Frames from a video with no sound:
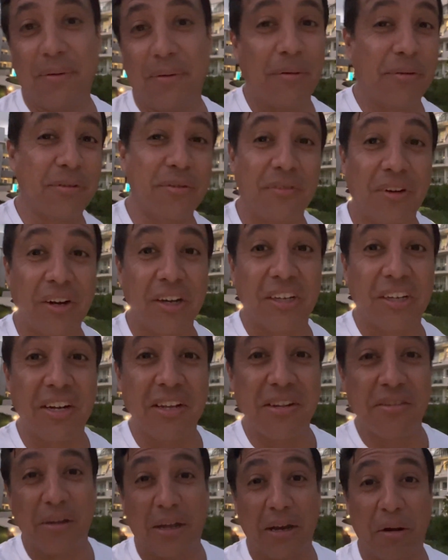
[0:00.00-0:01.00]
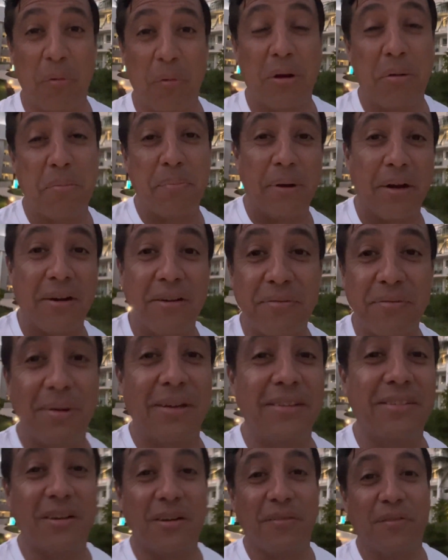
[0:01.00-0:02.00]
I wasn't very good, so I didn't want to embarrass
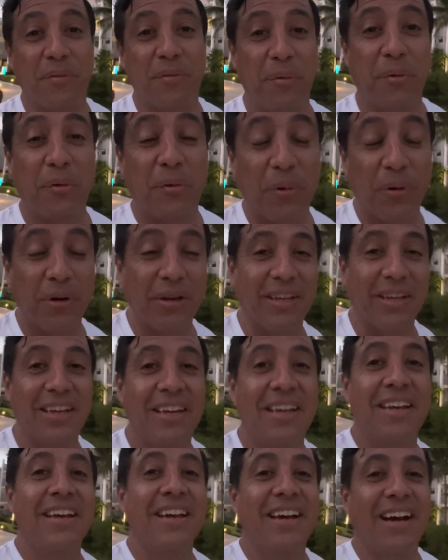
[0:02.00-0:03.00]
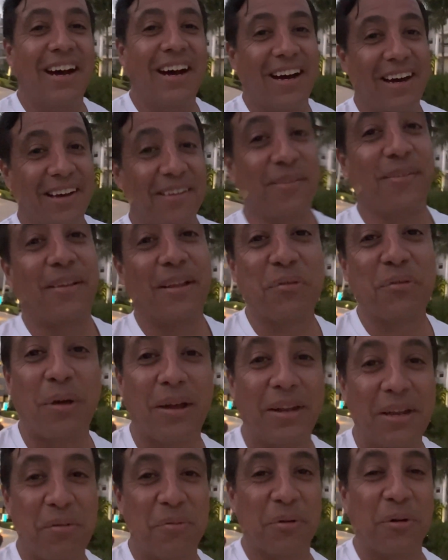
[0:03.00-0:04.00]
myself and record it, so that's why I
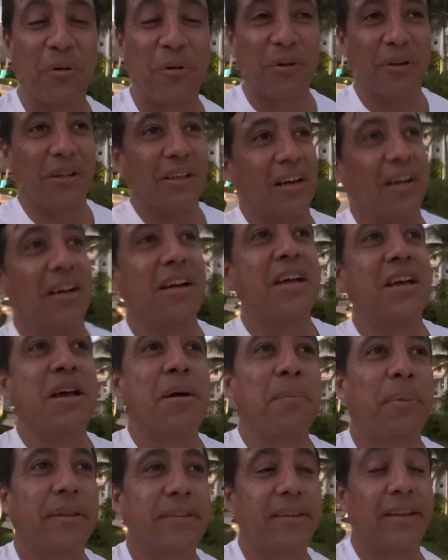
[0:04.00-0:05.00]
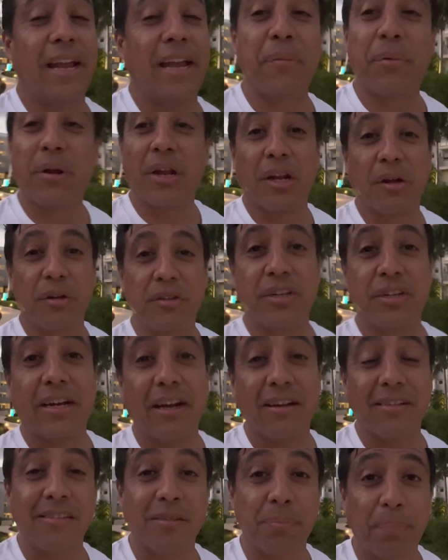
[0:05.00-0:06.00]
didn't record a lot. But tonight we're gonna go check
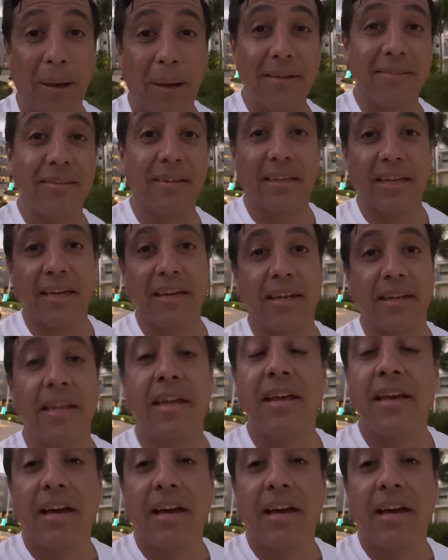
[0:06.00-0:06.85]
out Spice again.